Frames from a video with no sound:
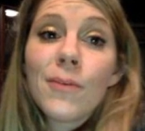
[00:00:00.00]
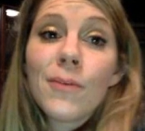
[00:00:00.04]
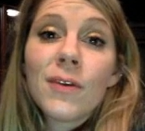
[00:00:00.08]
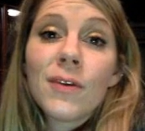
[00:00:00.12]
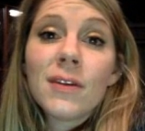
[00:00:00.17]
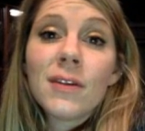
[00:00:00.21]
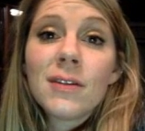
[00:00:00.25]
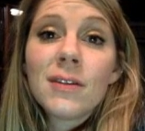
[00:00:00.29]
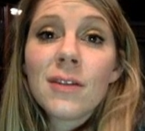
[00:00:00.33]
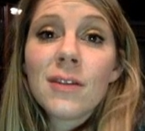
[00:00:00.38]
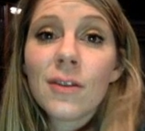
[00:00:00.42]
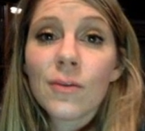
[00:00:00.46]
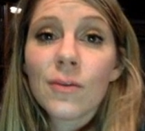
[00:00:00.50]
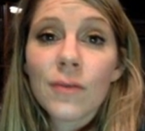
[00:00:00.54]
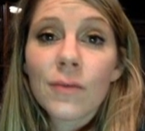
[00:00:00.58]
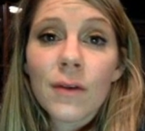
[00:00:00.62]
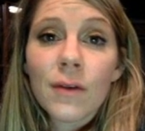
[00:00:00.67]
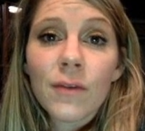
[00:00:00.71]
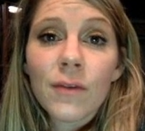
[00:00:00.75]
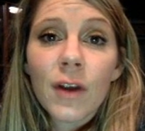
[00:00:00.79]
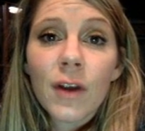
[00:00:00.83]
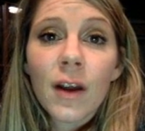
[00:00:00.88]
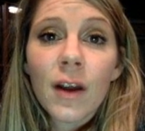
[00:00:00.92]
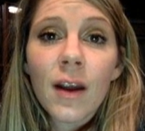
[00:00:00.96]
into the
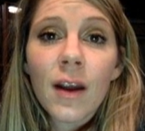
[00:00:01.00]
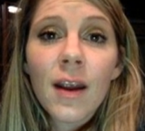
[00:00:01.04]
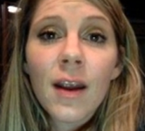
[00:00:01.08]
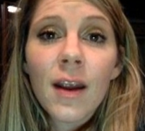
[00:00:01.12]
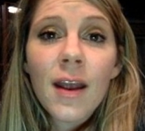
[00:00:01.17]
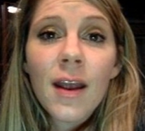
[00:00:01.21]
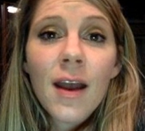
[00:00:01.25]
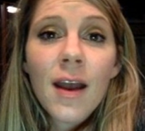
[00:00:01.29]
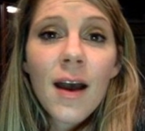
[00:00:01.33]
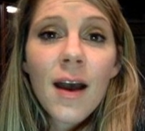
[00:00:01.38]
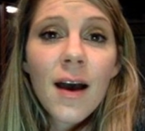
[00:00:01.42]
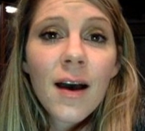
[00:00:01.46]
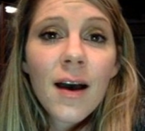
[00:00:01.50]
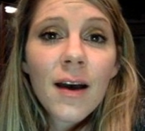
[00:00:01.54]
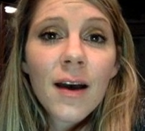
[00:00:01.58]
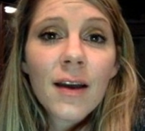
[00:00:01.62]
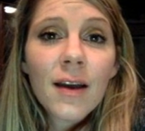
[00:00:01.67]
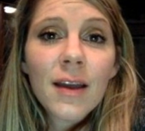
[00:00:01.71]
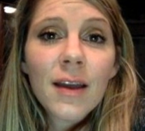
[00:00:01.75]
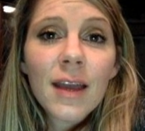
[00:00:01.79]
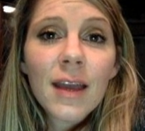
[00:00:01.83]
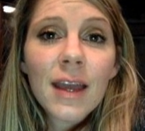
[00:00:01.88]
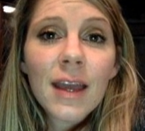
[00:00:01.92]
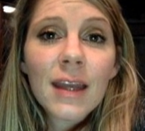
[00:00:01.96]
river.
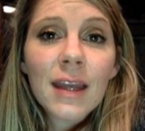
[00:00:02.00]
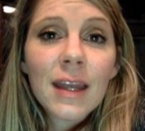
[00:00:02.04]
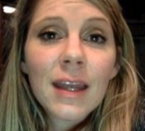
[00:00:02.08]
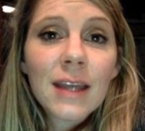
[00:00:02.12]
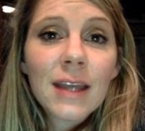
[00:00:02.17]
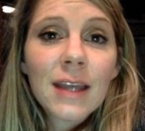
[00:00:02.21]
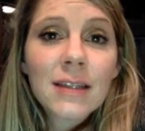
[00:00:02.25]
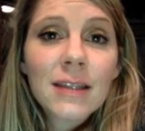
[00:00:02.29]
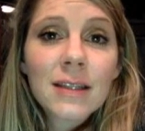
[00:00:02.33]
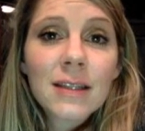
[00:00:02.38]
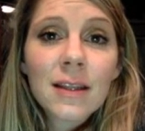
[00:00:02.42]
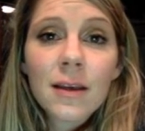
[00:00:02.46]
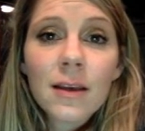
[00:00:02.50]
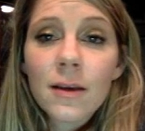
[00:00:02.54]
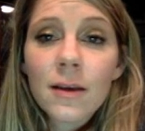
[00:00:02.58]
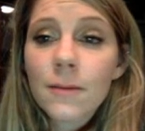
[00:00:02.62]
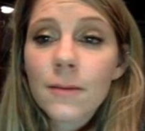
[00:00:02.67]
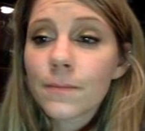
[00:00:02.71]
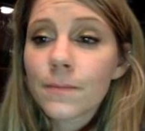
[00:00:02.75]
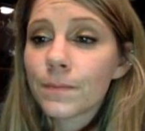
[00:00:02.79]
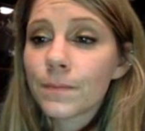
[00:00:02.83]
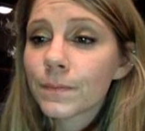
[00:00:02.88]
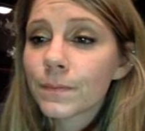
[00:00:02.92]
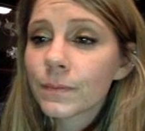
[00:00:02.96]
And as
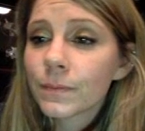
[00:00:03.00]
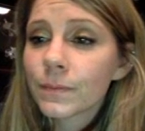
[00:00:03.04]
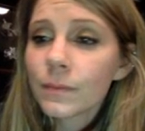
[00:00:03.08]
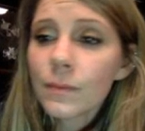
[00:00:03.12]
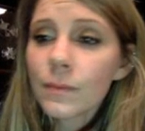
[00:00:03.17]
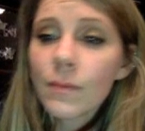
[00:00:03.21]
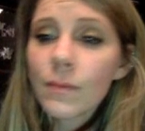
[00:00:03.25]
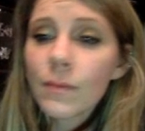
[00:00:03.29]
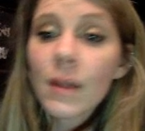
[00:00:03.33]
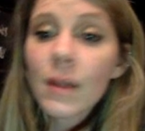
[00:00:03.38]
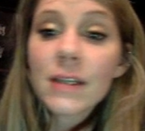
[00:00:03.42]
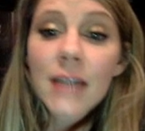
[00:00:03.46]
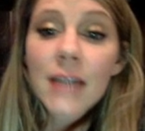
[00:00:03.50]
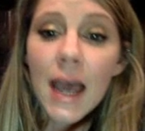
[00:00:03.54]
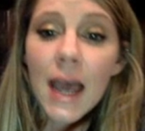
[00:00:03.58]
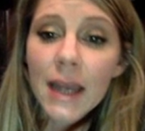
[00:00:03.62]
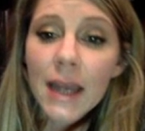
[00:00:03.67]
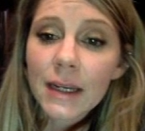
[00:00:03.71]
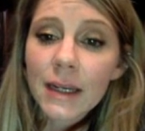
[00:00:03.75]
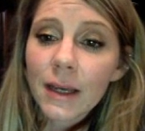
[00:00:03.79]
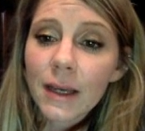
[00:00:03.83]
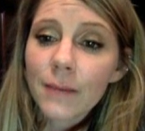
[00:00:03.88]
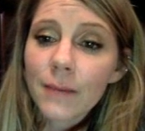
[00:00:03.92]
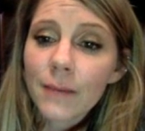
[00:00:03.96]
the
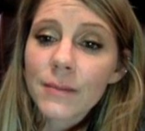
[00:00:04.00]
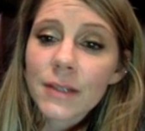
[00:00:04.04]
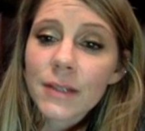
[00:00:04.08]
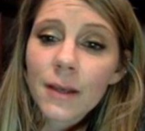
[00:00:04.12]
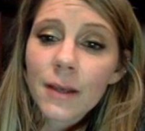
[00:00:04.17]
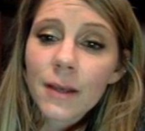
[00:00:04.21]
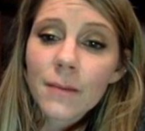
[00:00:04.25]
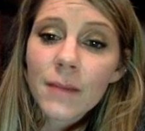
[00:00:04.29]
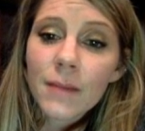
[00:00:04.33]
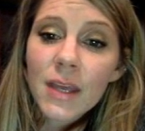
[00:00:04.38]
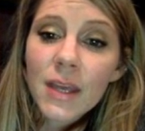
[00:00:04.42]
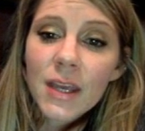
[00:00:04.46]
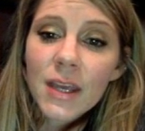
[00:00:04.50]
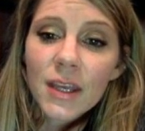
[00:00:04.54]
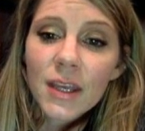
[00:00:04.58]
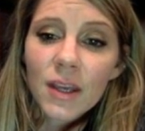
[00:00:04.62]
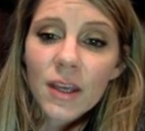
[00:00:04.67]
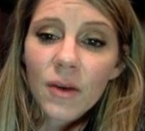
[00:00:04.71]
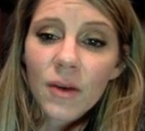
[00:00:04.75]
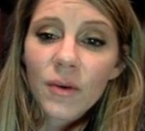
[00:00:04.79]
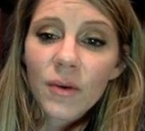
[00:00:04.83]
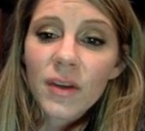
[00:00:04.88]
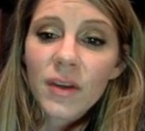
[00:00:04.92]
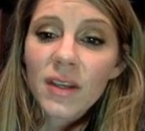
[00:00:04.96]
tide comes up,
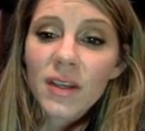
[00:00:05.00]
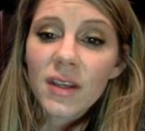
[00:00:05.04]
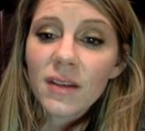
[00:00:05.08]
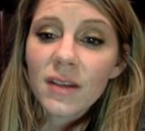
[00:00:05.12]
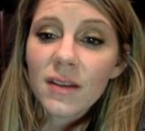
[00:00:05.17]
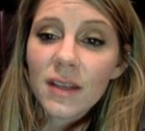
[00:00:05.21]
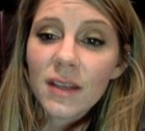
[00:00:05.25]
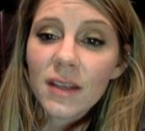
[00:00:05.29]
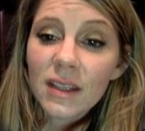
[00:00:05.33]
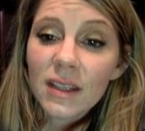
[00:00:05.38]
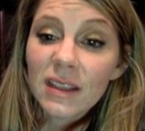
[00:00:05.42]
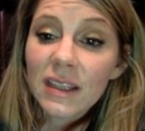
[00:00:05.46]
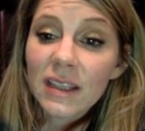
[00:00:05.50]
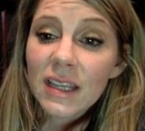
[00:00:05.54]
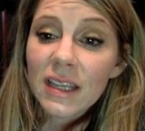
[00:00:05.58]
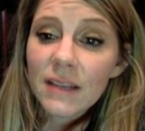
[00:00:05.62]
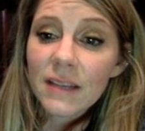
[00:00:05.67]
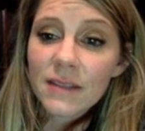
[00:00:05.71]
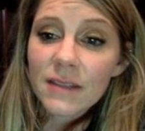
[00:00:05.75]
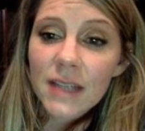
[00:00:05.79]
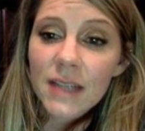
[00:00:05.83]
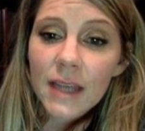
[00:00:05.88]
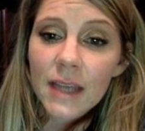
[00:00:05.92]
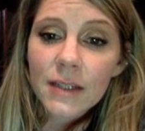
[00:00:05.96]
it
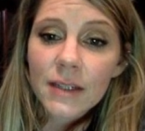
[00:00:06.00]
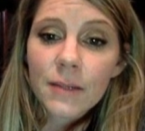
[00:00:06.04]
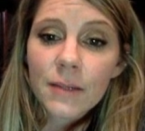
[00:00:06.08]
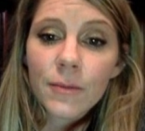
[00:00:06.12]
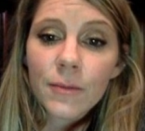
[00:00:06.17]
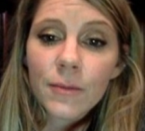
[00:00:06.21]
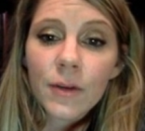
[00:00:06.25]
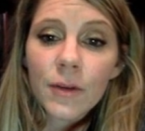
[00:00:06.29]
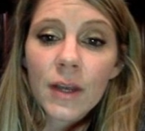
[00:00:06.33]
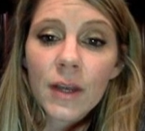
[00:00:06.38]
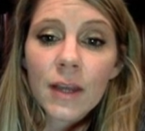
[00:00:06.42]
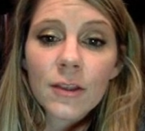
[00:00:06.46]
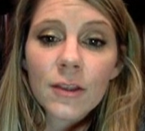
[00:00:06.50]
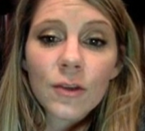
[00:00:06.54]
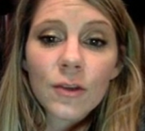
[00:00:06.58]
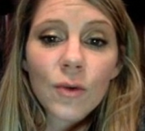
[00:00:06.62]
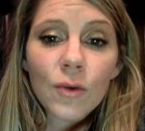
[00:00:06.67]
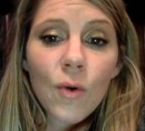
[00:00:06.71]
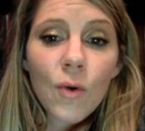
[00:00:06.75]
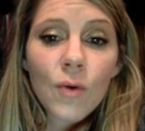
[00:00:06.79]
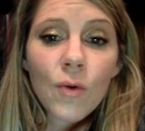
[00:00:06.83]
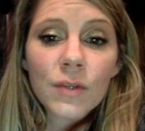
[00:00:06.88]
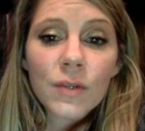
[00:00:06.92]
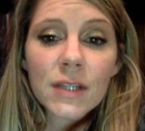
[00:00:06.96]
leaves that debris on the
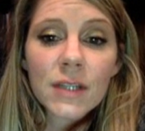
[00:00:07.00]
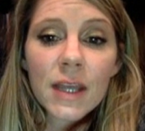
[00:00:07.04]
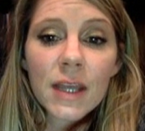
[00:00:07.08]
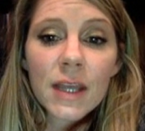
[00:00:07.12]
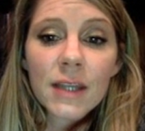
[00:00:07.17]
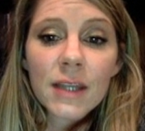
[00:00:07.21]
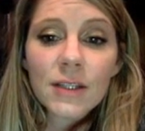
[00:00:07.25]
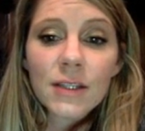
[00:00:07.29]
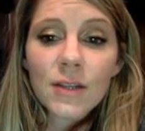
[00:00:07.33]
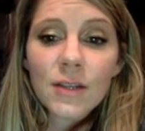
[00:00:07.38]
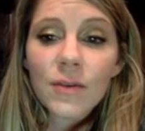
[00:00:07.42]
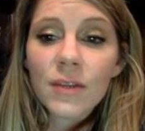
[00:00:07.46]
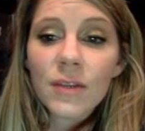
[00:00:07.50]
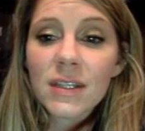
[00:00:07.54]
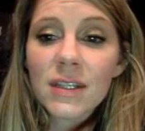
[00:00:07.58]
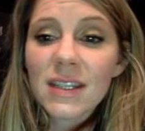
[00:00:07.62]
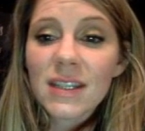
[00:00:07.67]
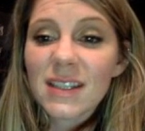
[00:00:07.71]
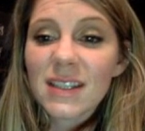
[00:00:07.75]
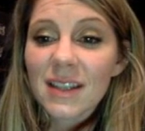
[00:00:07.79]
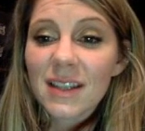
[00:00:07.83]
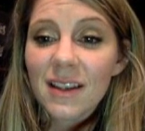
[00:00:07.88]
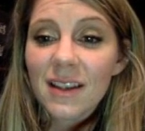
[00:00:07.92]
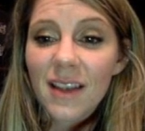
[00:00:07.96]
coastlines. This
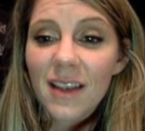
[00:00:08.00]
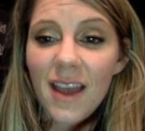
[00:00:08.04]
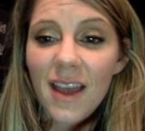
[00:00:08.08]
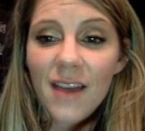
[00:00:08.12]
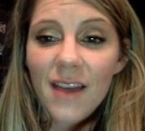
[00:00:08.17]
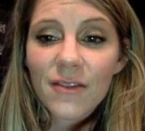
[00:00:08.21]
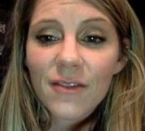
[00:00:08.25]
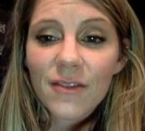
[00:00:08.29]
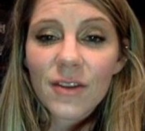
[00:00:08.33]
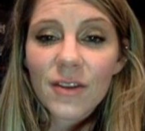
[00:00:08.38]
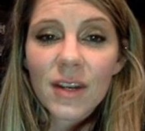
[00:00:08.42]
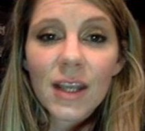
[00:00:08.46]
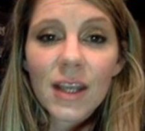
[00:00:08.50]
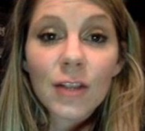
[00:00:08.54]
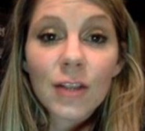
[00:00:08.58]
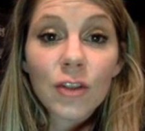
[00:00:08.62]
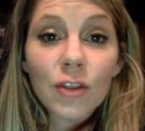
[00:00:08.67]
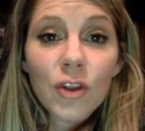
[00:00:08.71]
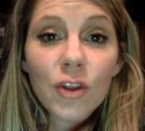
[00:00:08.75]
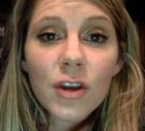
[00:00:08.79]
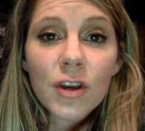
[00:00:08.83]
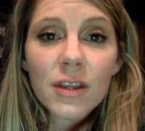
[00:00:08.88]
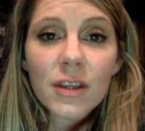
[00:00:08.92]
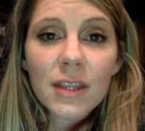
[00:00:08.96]
is an everyday
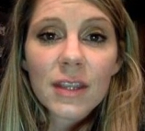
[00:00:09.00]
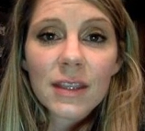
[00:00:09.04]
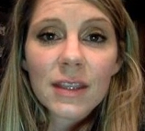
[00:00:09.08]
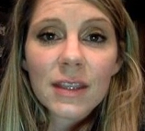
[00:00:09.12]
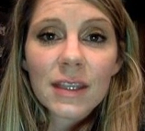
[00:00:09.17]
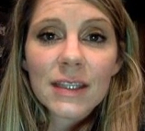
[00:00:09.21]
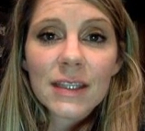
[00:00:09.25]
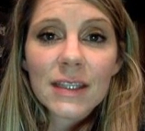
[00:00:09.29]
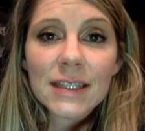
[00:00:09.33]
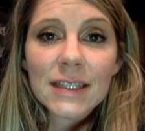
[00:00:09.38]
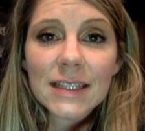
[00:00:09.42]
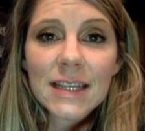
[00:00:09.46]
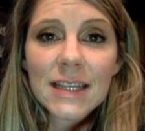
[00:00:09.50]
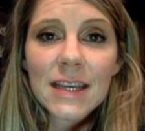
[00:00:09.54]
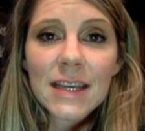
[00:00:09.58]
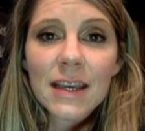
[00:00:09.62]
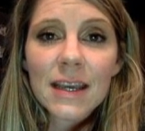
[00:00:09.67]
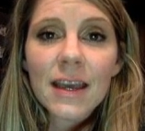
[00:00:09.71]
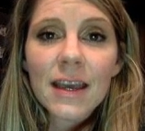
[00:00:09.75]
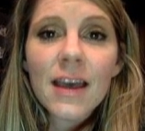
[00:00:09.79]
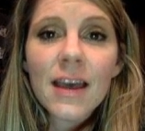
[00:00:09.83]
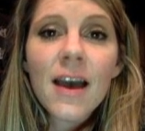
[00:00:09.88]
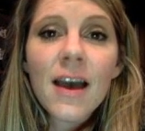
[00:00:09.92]
look that they see